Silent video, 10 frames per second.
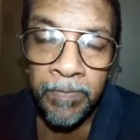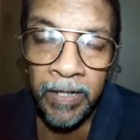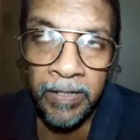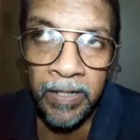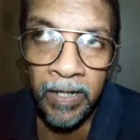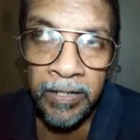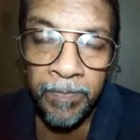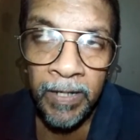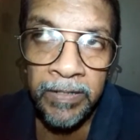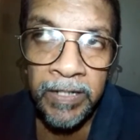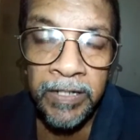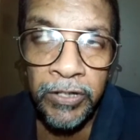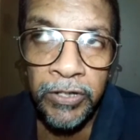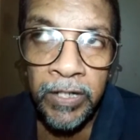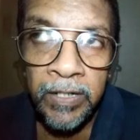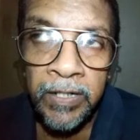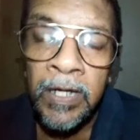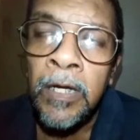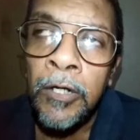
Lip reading: Mahinda Rajapaksa initiated